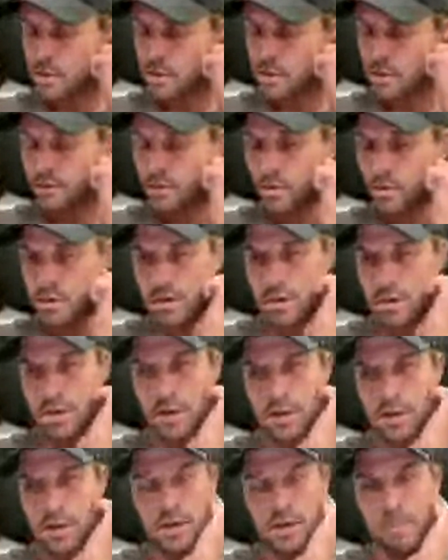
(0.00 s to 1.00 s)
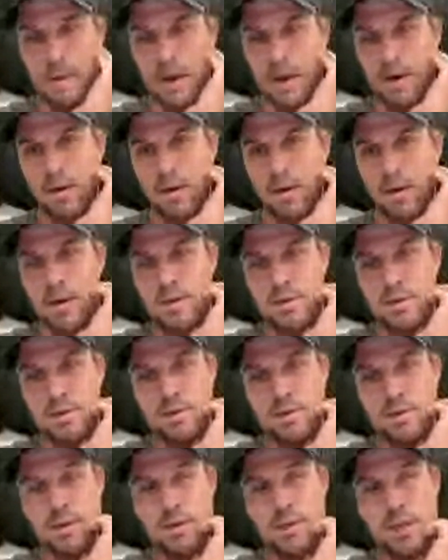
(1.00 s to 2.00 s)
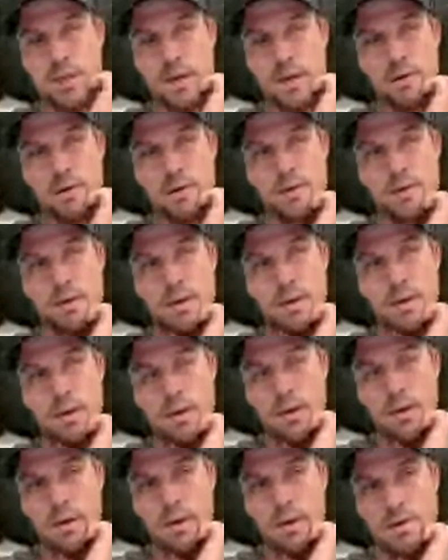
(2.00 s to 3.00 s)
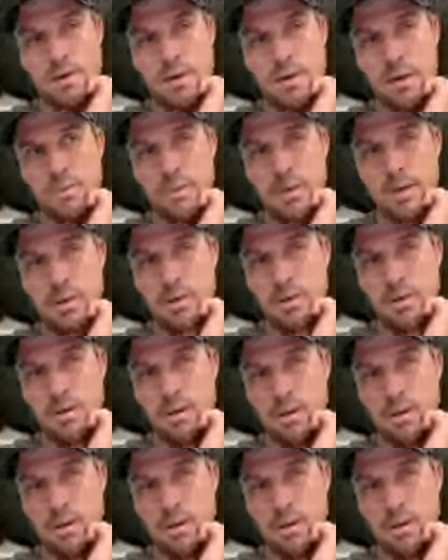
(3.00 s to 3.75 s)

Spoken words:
unfortunately ended up paralyzed in a wheelchair, and has had a big,